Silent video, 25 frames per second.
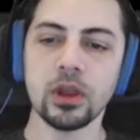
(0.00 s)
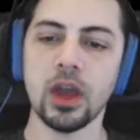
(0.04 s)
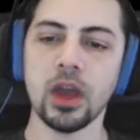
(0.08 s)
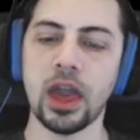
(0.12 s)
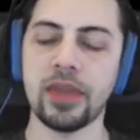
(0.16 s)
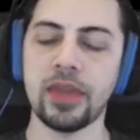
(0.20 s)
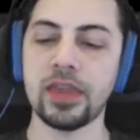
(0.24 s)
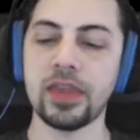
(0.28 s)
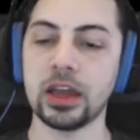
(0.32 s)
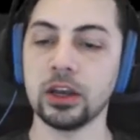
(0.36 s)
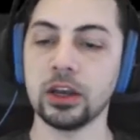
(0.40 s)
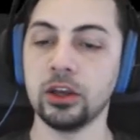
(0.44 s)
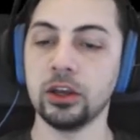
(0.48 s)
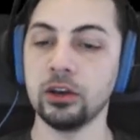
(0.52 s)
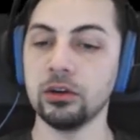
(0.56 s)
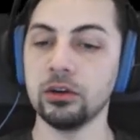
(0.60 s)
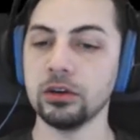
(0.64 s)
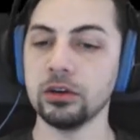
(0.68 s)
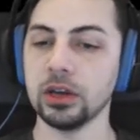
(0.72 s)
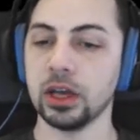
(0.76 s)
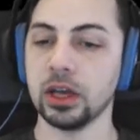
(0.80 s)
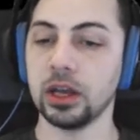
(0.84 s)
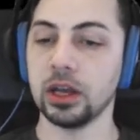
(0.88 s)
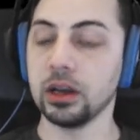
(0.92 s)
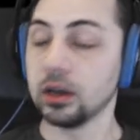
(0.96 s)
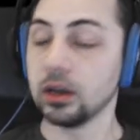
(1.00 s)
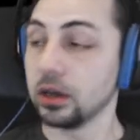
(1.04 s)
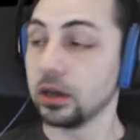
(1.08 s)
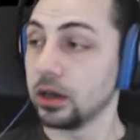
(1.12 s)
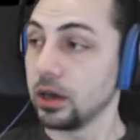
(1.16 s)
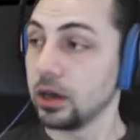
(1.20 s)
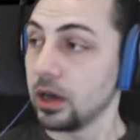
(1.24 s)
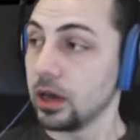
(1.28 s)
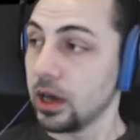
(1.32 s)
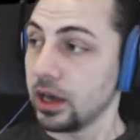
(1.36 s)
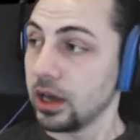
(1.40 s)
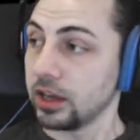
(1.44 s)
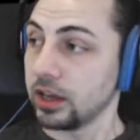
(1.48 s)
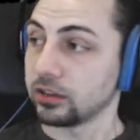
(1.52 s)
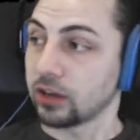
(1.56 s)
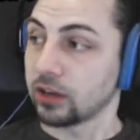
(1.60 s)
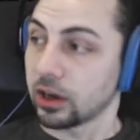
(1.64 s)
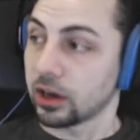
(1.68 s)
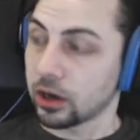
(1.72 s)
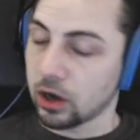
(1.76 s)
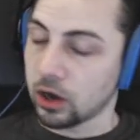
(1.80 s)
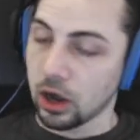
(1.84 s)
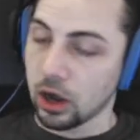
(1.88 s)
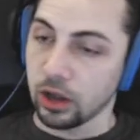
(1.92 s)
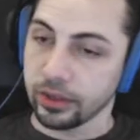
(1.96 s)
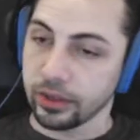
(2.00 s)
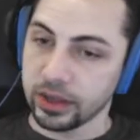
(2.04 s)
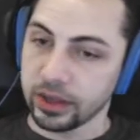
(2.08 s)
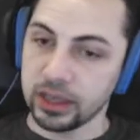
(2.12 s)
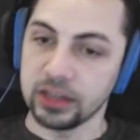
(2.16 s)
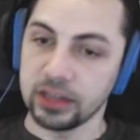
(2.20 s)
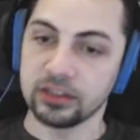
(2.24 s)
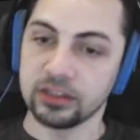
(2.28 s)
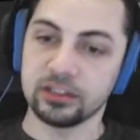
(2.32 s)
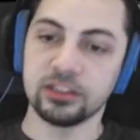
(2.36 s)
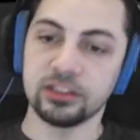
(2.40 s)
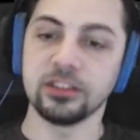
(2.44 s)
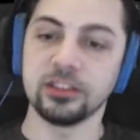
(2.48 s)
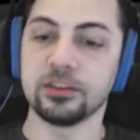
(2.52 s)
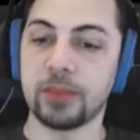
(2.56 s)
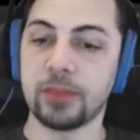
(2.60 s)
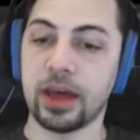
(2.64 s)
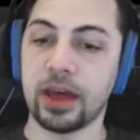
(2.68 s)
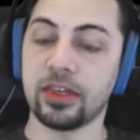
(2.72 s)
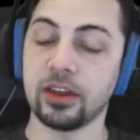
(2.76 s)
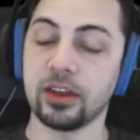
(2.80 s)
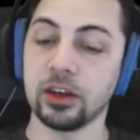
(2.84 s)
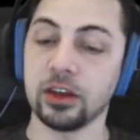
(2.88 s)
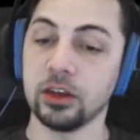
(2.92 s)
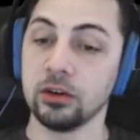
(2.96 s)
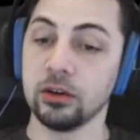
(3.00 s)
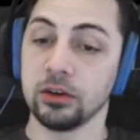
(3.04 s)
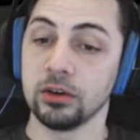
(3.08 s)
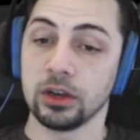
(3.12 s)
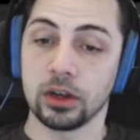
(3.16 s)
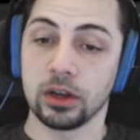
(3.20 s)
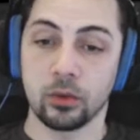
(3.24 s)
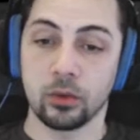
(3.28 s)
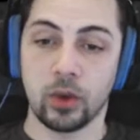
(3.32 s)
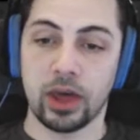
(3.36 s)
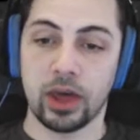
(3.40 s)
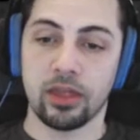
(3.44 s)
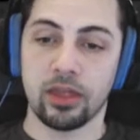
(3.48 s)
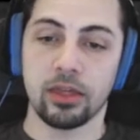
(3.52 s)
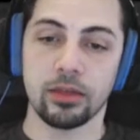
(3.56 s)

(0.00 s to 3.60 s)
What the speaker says: And then union is going to call the instance method union with.